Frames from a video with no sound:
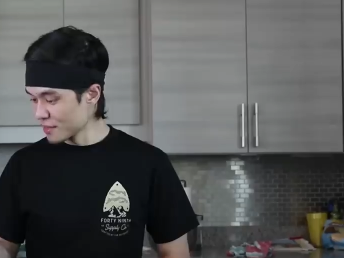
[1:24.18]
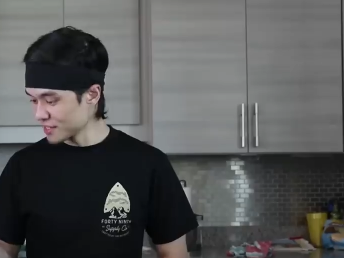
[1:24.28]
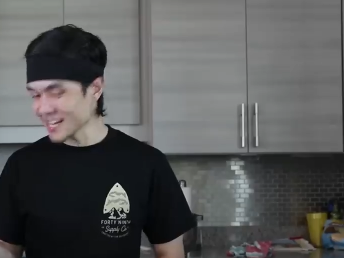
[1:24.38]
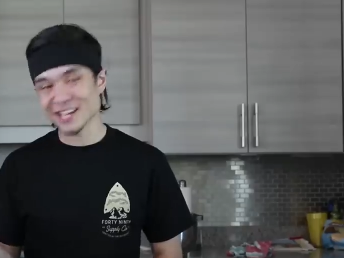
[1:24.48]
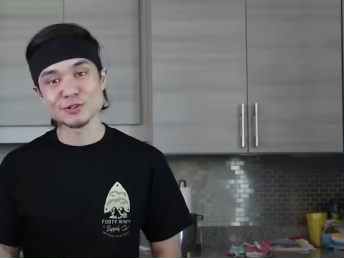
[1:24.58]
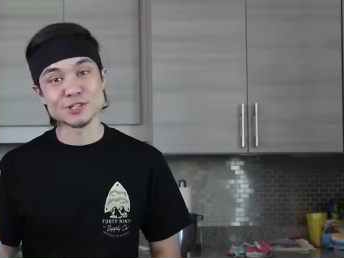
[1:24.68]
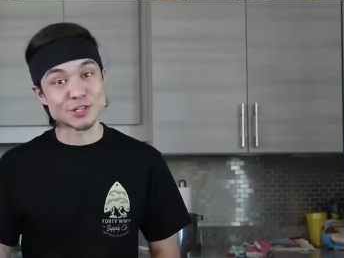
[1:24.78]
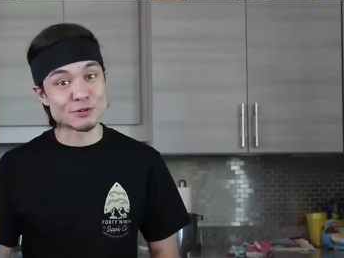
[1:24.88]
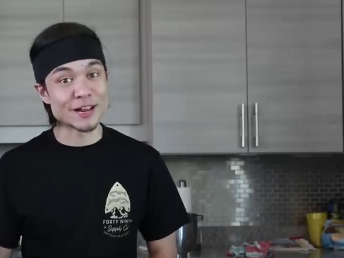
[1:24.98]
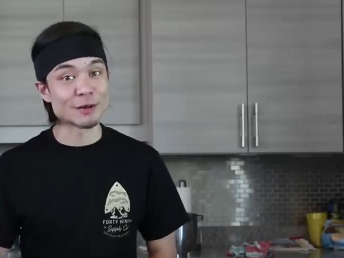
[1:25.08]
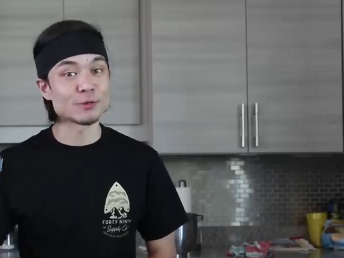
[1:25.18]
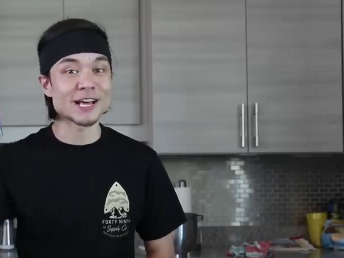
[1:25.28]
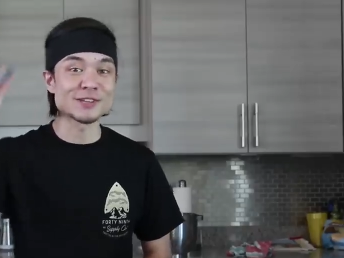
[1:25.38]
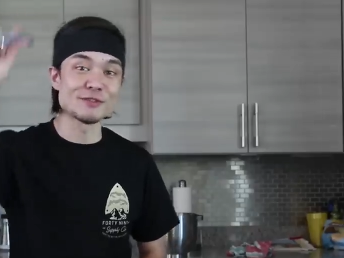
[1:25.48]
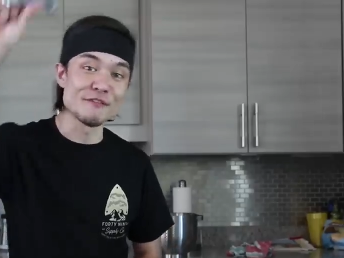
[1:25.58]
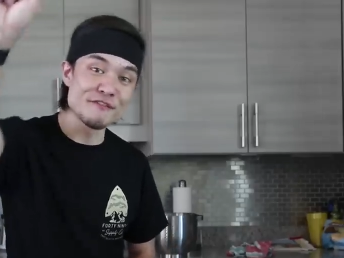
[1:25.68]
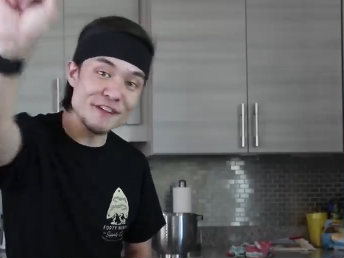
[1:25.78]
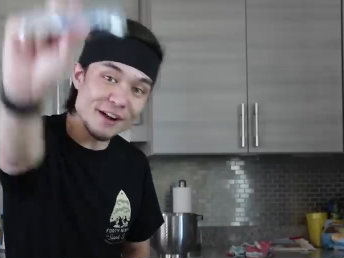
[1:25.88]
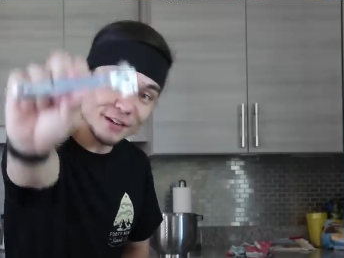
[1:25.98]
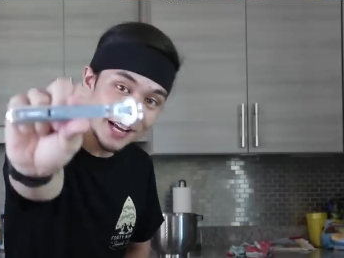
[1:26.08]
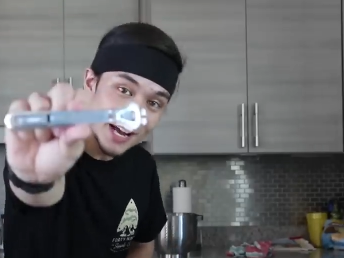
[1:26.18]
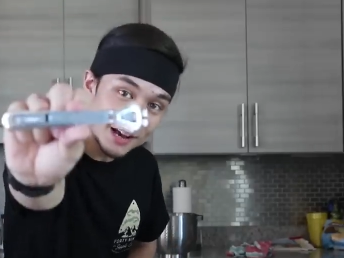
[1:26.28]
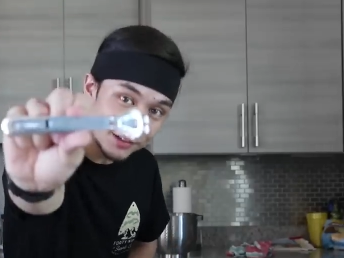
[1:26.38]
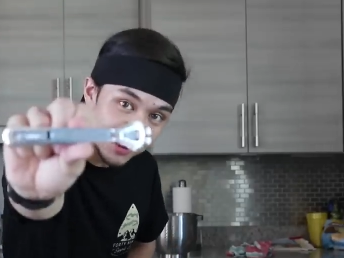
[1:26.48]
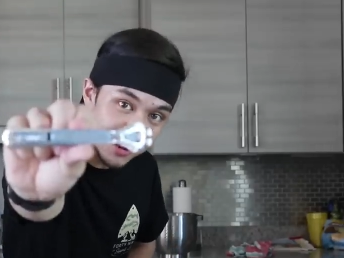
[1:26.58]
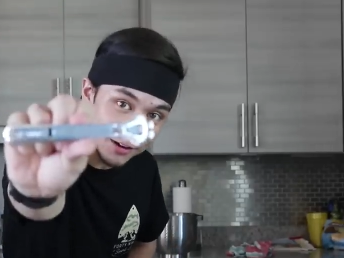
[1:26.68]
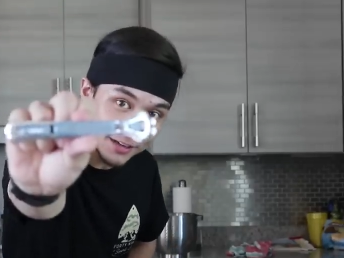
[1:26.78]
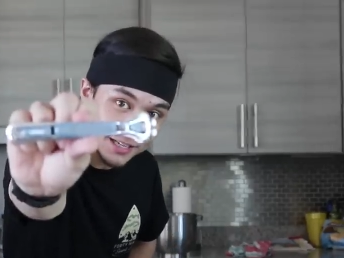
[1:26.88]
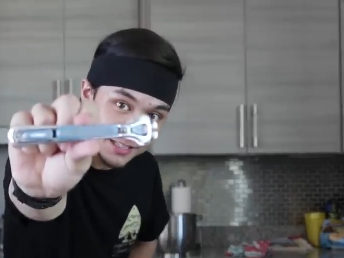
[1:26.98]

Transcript: This handle is great and will last you a very long